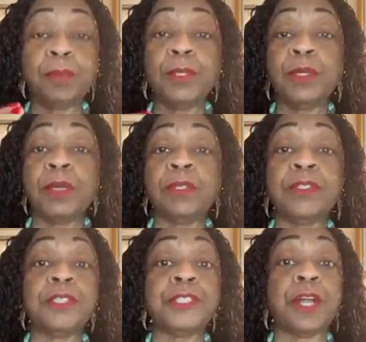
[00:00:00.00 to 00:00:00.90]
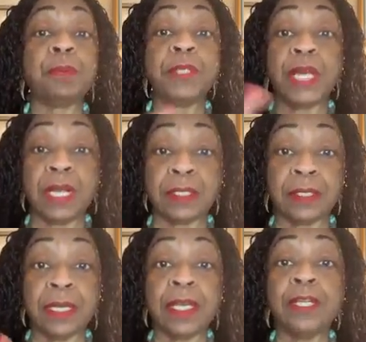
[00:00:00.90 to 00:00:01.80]
Pluto is a sharp
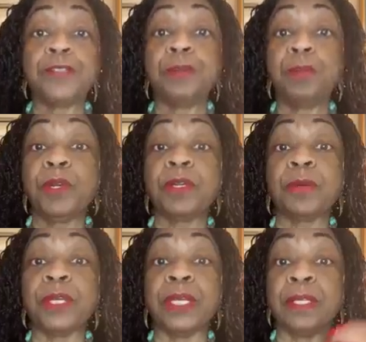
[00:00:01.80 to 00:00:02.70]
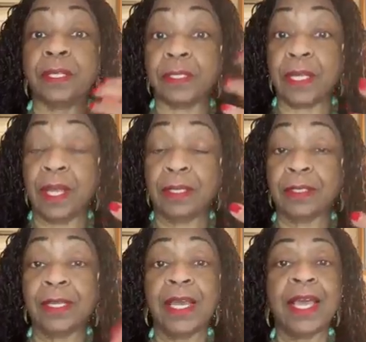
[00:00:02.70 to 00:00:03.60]
tongue. So Mercury, the
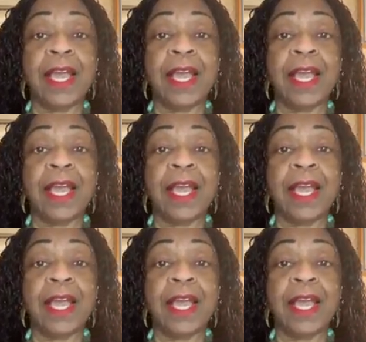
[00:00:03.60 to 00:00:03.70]
tongue,